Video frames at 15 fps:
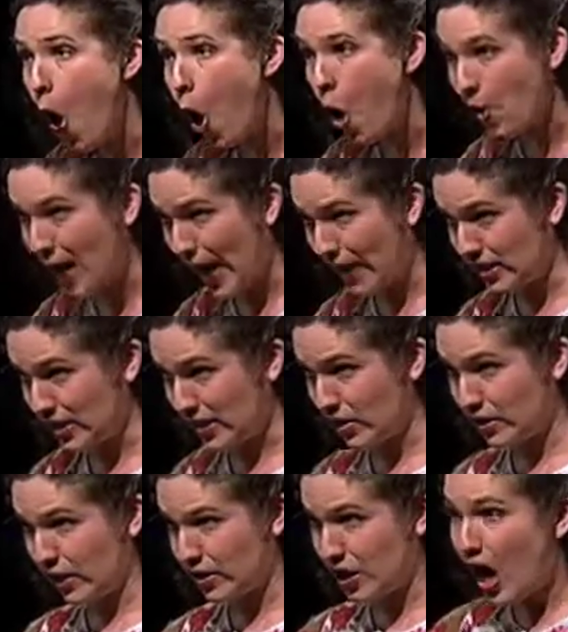Okay, said the
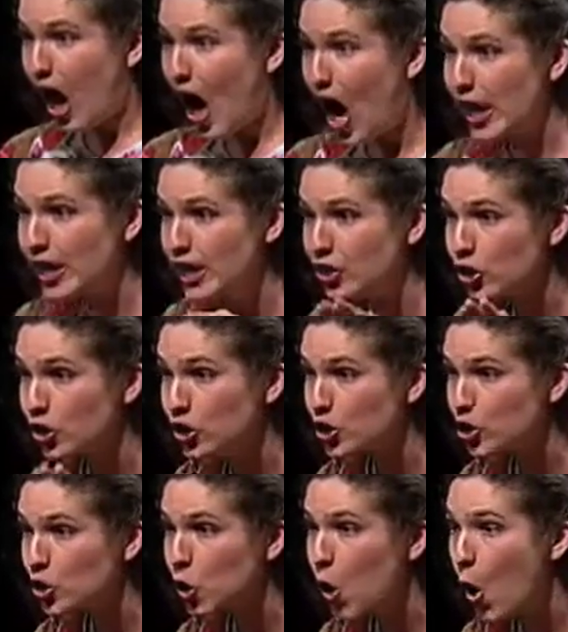fox. I need you to
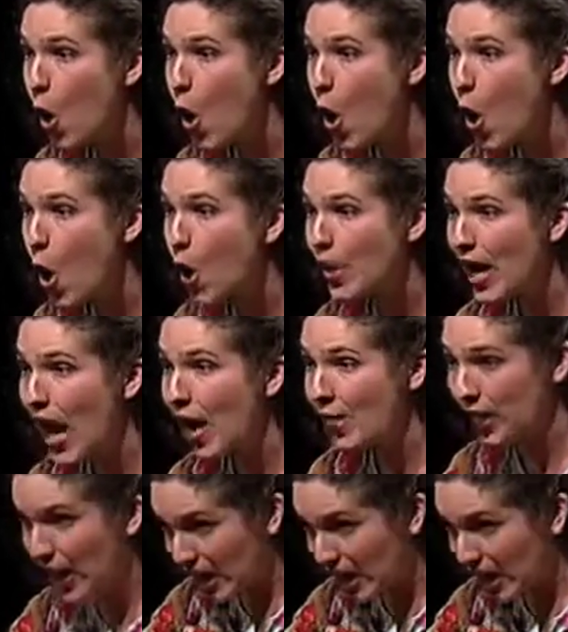slow down.